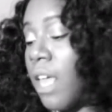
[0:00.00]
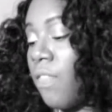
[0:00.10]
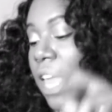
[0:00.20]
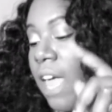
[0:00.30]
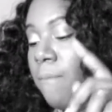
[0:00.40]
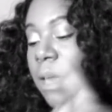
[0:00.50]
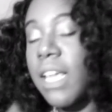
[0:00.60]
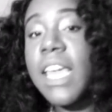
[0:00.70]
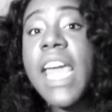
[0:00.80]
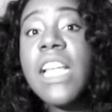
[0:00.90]
They have
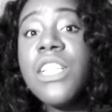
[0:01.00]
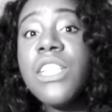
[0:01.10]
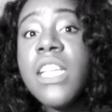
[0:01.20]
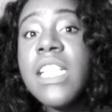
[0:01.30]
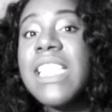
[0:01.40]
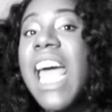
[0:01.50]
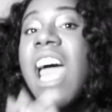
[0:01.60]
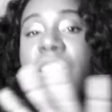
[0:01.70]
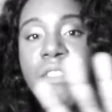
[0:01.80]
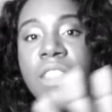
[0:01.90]
medications,
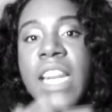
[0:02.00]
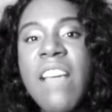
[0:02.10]
everything.